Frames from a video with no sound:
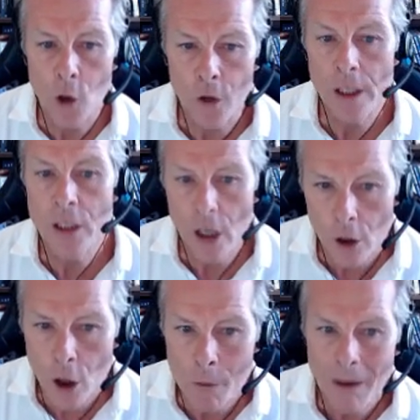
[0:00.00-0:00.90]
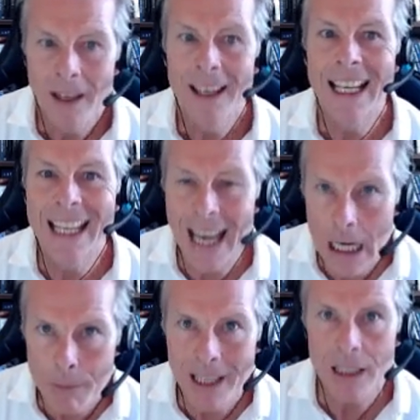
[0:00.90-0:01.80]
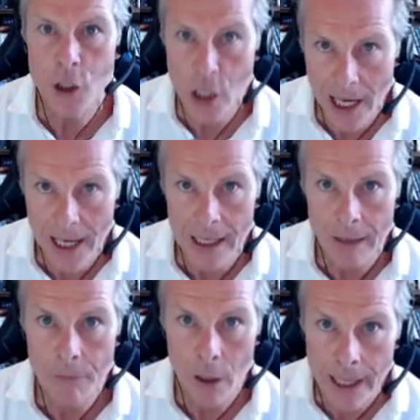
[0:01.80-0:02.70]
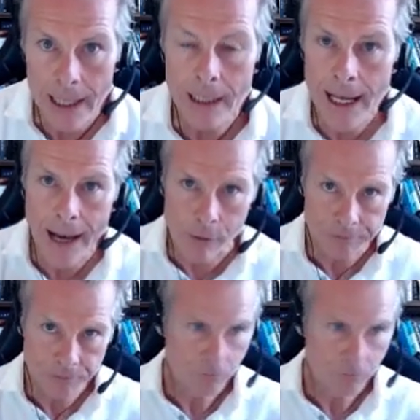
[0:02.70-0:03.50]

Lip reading: for the term gaming chair. Okay, now,